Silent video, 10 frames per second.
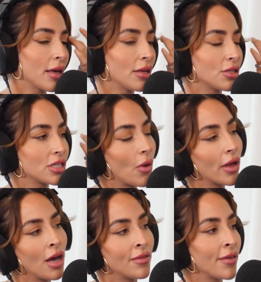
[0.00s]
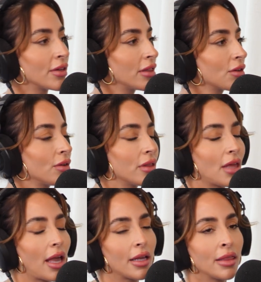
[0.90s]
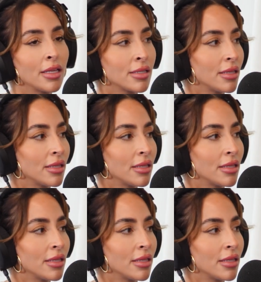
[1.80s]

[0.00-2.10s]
We're showing off every little thing and this and